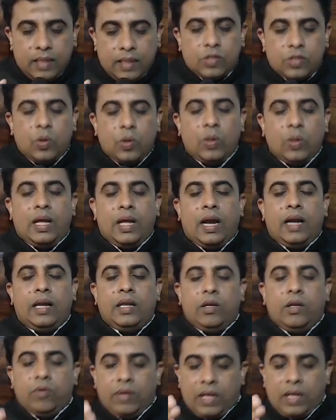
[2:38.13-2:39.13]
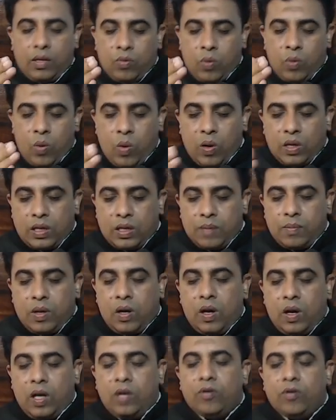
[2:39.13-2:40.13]
so that you can overcome
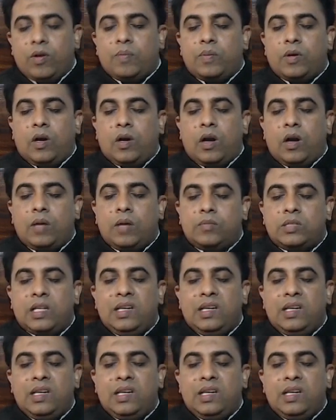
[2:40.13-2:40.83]
all your problems,